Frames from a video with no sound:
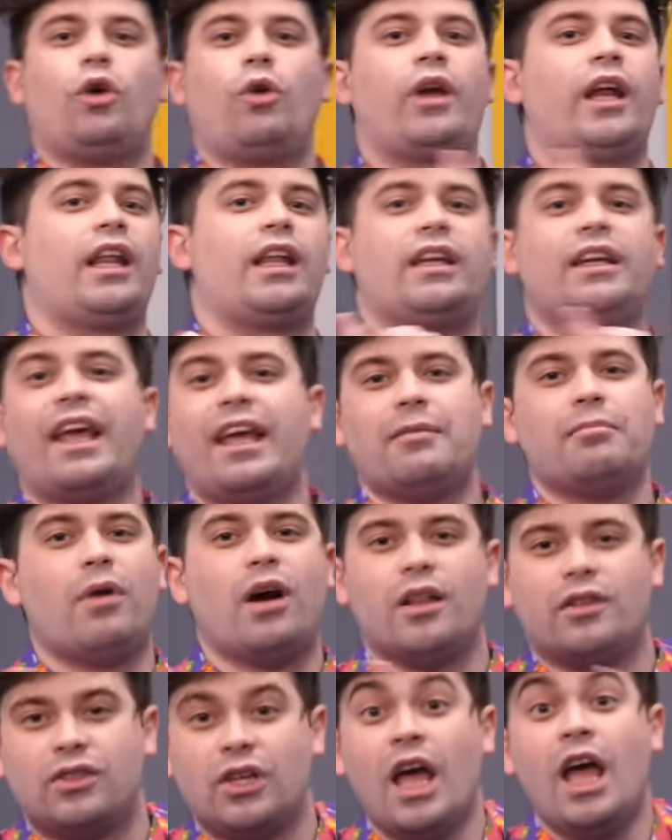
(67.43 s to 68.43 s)
you'll get it in eight
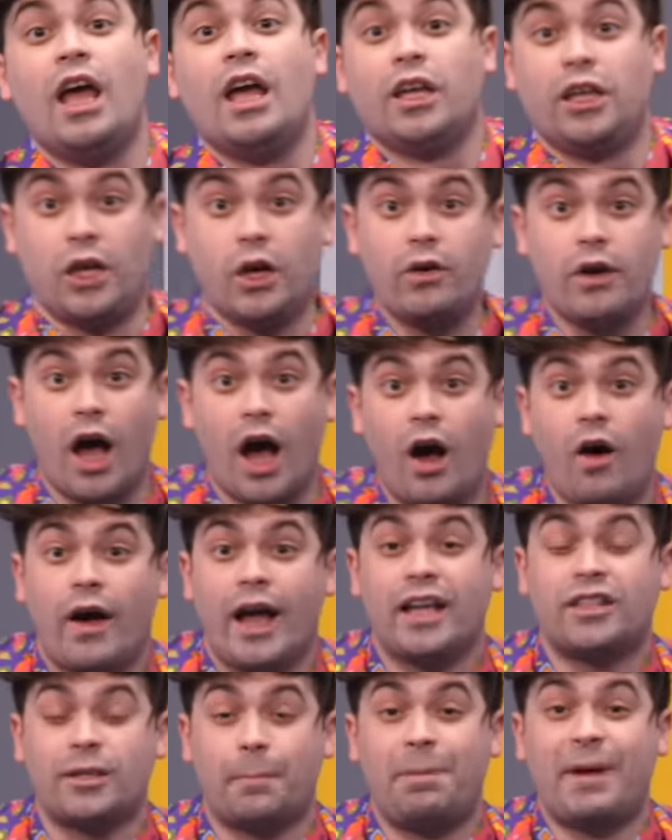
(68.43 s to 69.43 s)
months. You know,
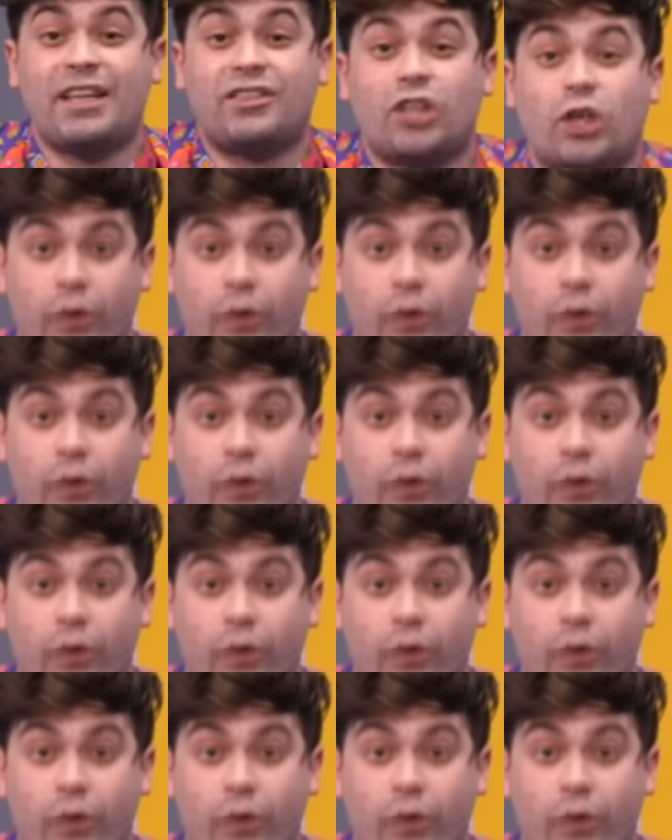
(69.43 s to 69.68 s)
it's a piece